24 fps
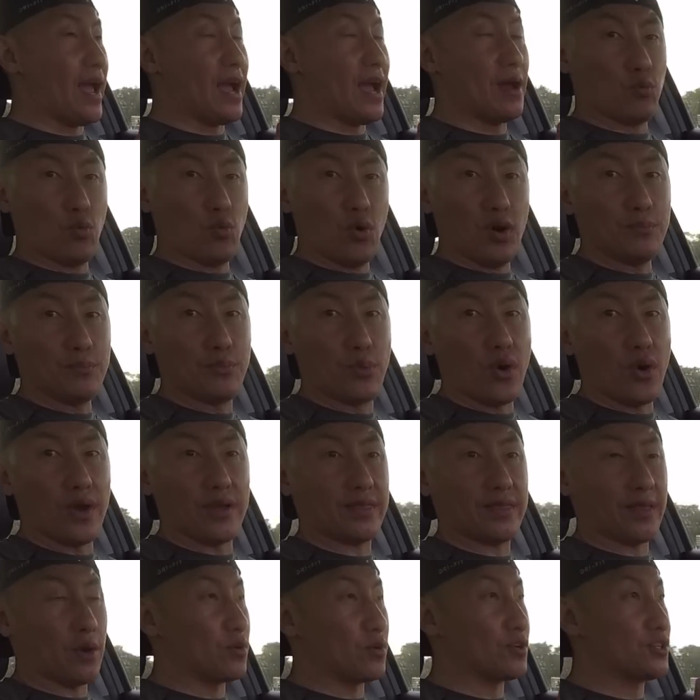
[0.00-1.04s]
At one
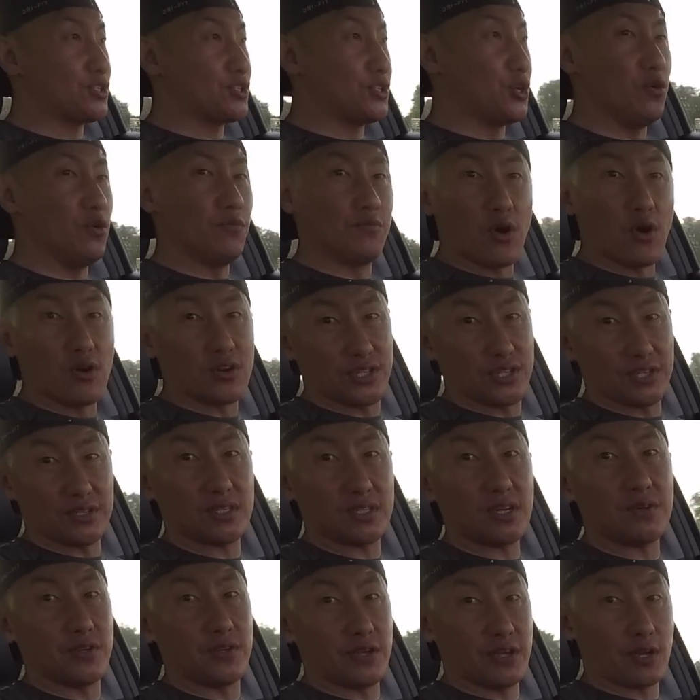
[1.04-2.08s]
point, there were two versions of the